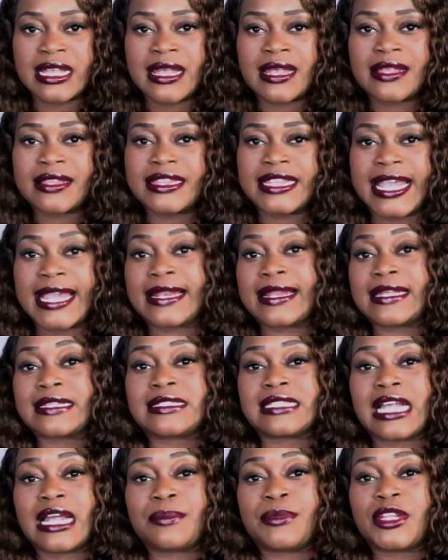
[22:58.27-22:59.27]
that has
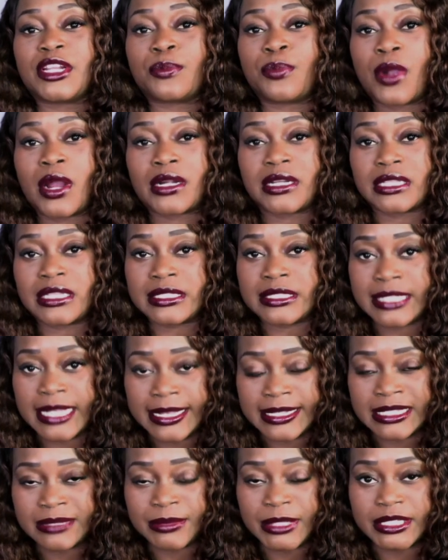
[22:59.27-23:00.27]
not been a part of the
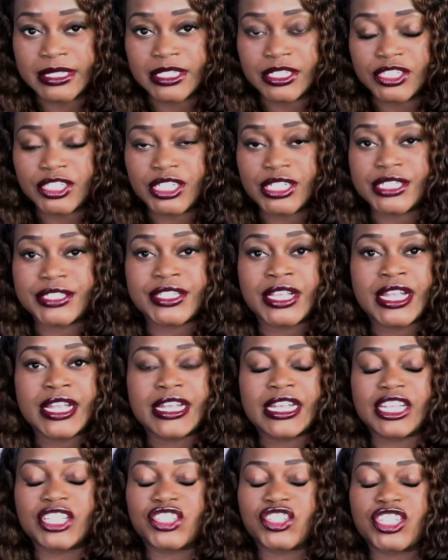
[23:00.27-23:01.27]
text messages.
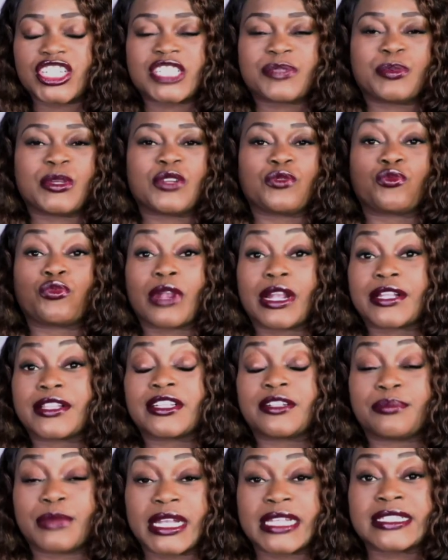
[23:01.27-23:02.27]
It's just been
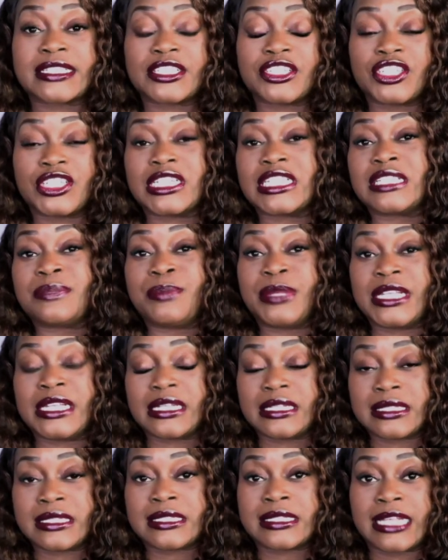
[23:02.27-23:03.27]
regular messages
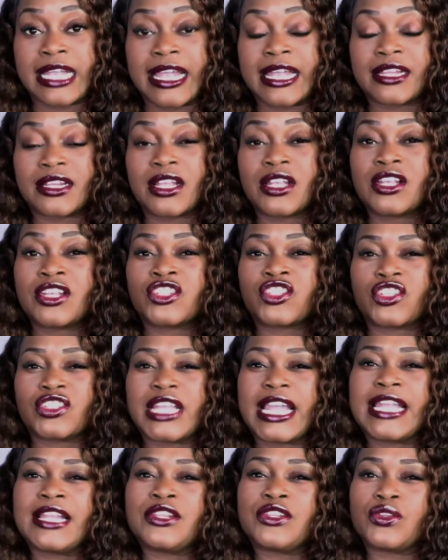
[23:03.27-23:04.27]
being sent. So
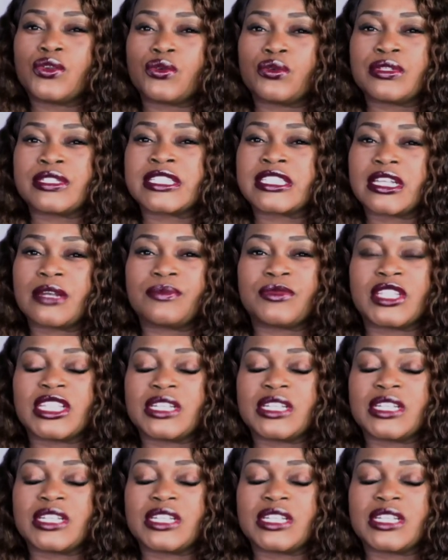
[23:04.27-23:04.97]
they knew something